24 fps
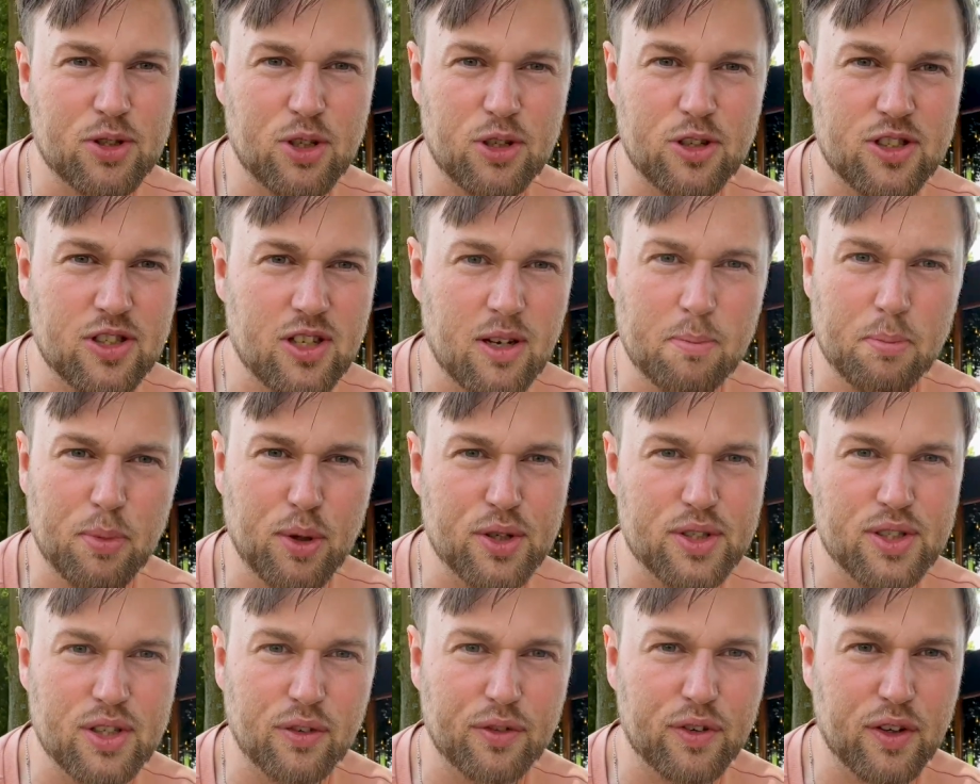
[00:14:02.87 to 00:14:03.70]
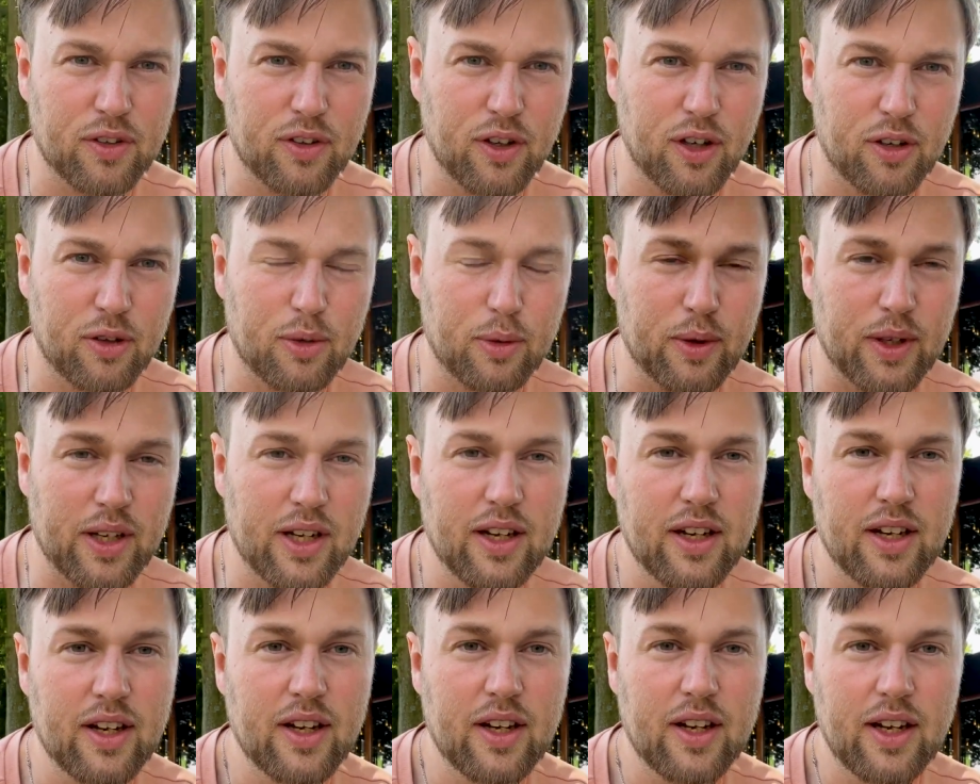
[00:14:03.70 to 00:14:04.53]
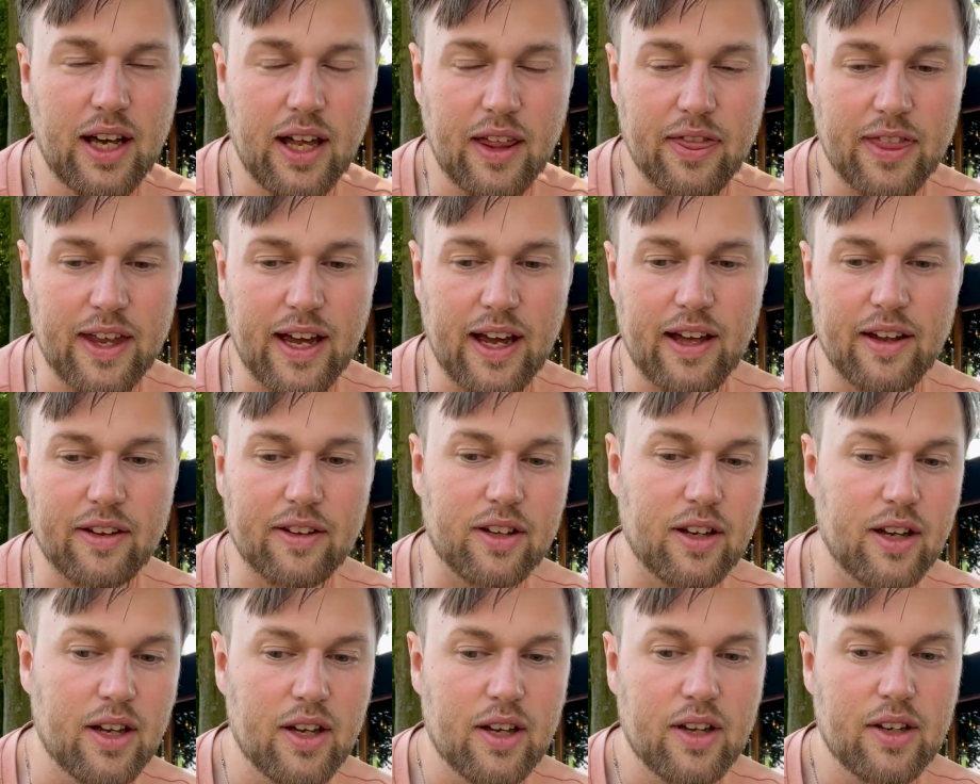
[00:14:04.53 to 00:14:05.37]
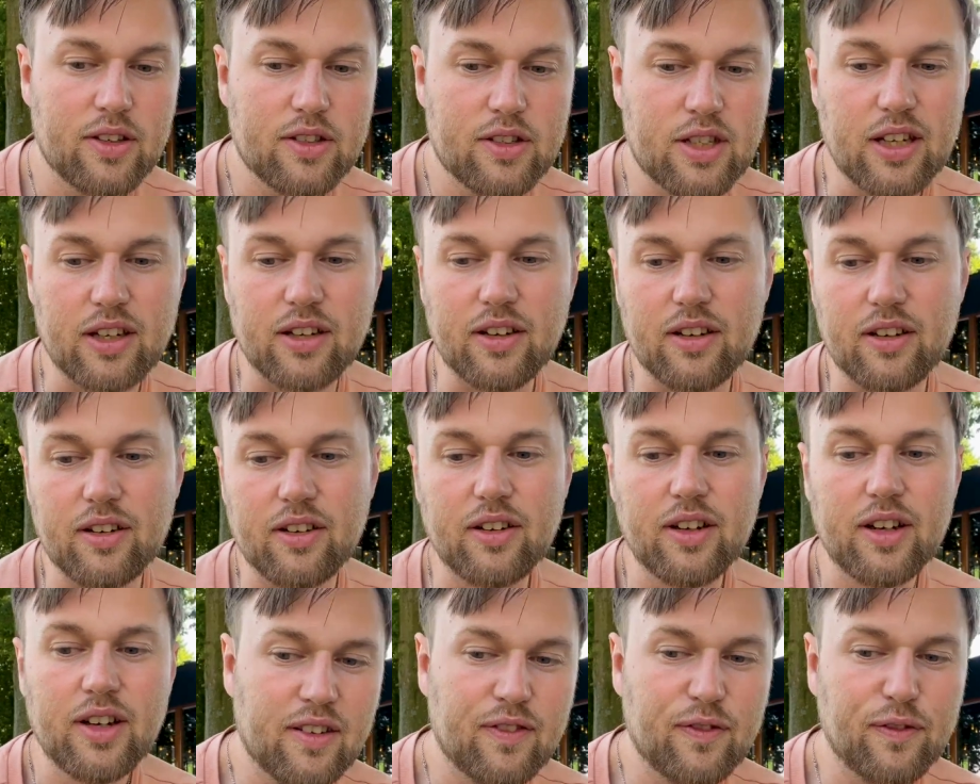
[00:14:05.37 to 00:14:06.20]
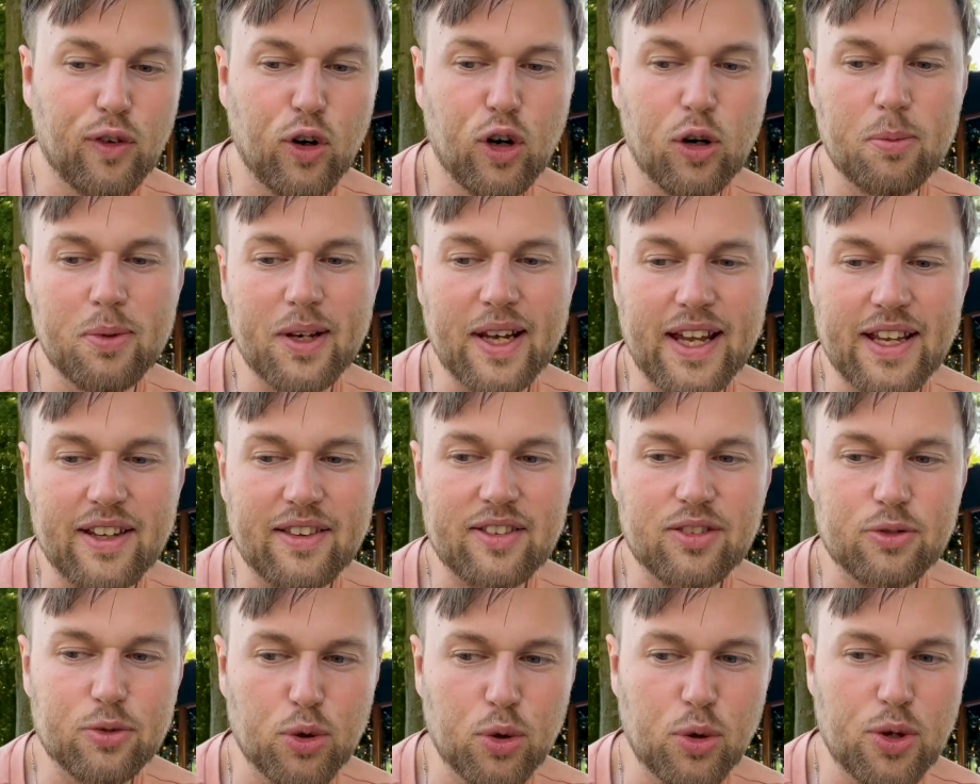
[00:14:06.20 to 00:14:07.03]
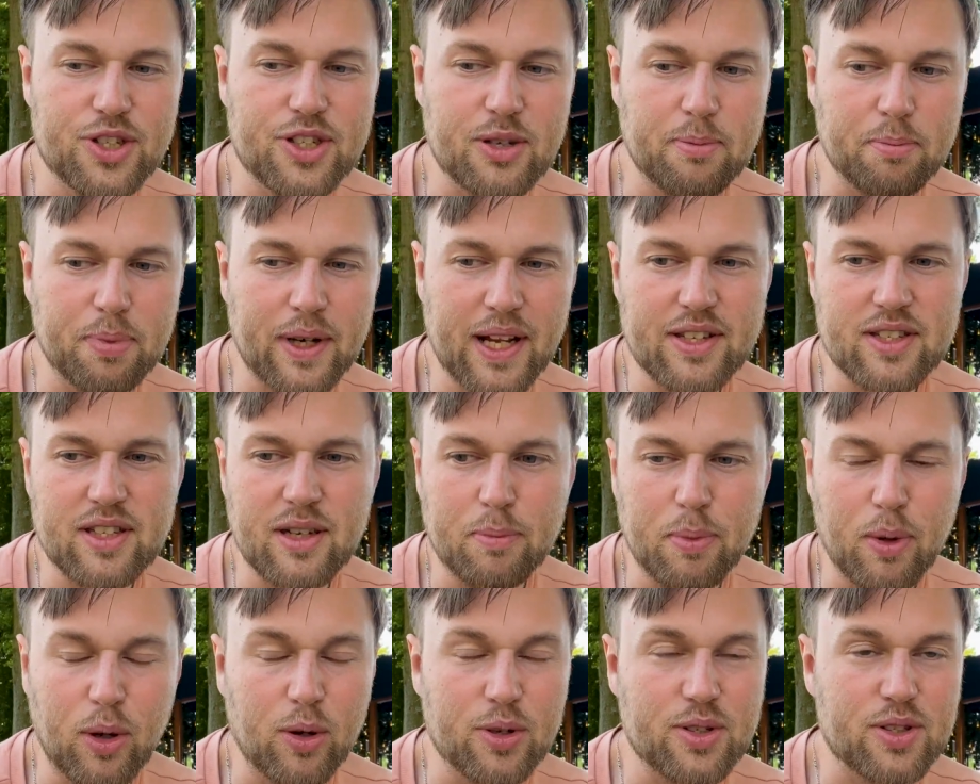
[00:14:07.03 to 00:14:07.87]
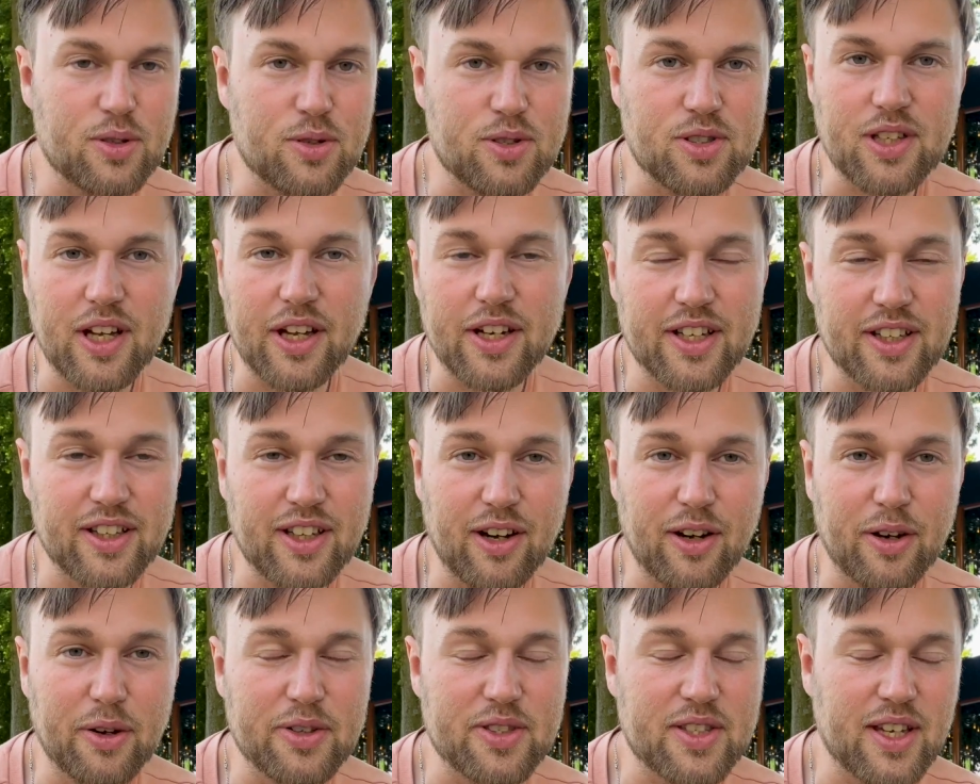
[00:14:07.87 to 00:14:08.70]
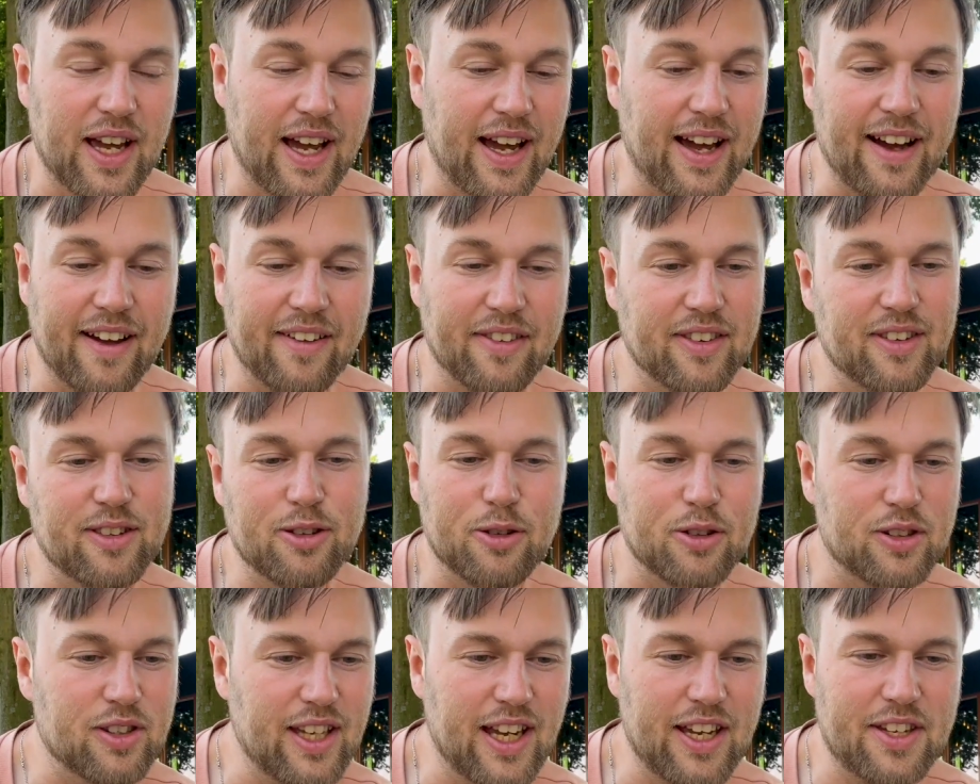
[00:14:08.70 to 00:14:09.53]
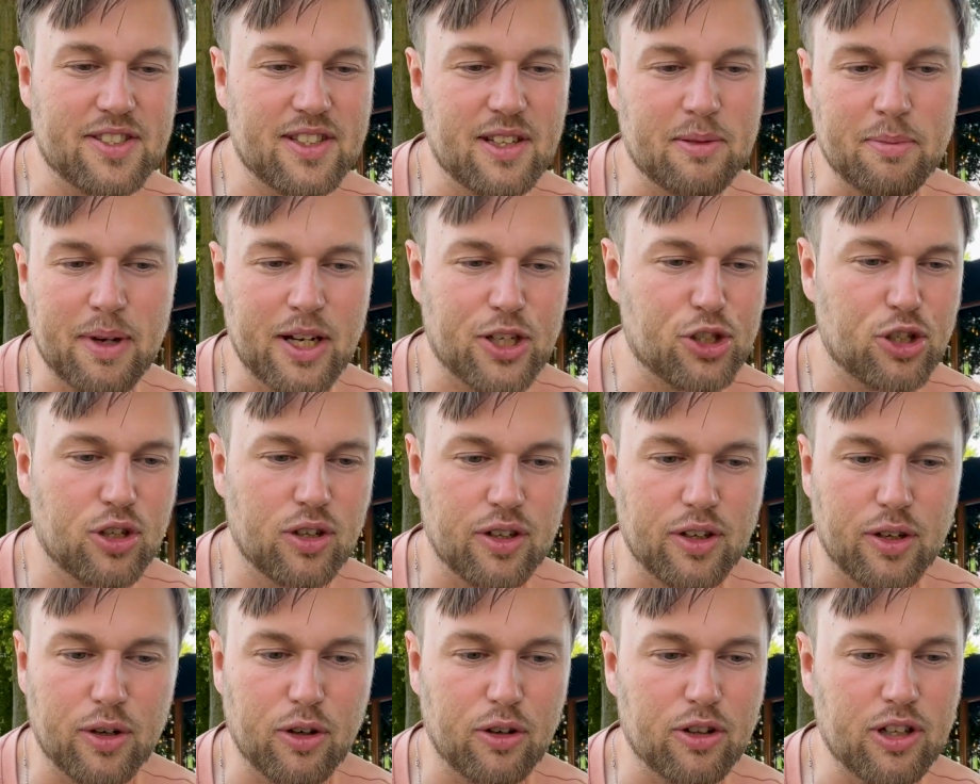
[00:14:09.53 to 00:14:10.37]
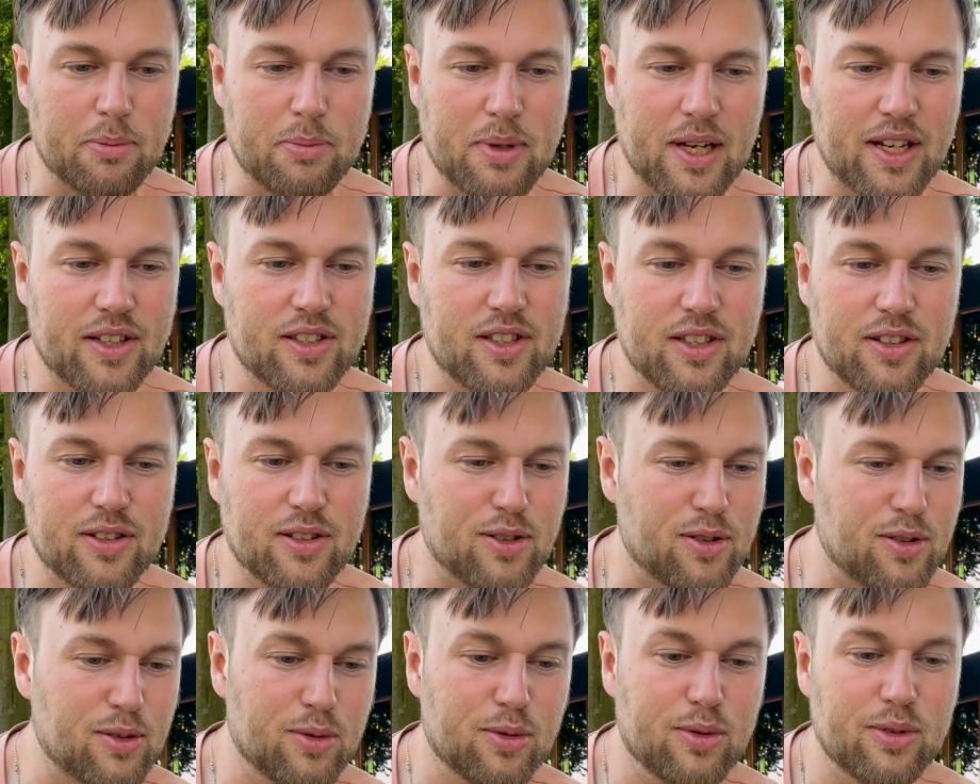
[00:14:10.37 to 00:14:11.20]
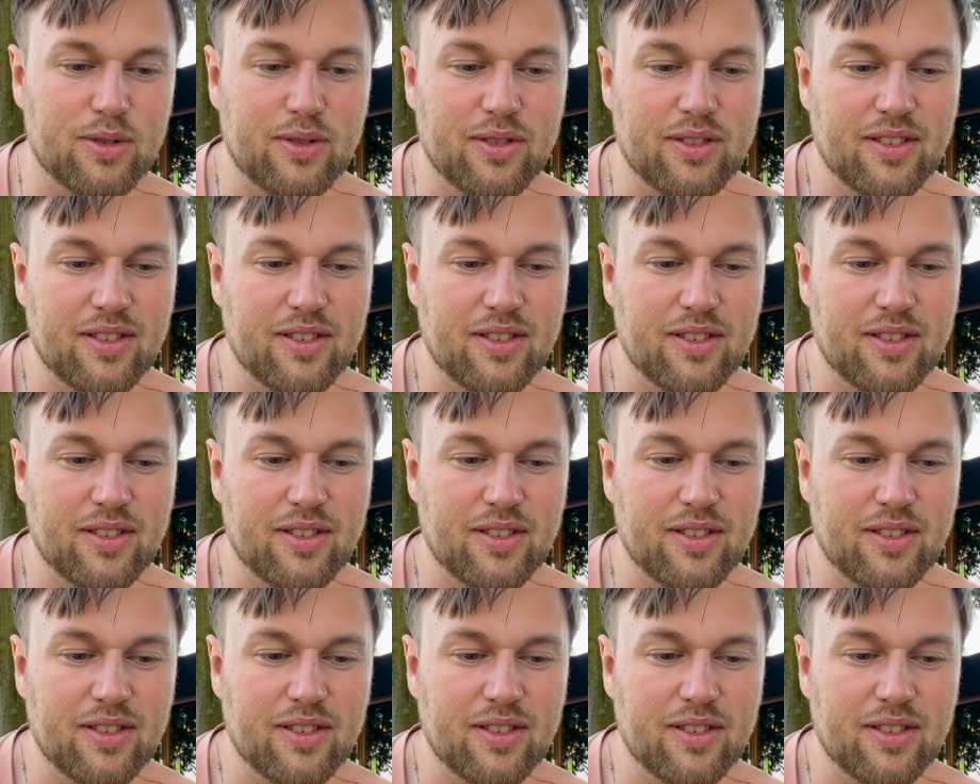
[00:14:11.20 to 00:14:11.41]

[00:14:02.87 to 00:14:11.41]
or symbols of your own, and then to formulate rules and principles to study those and to test and measure your own ability to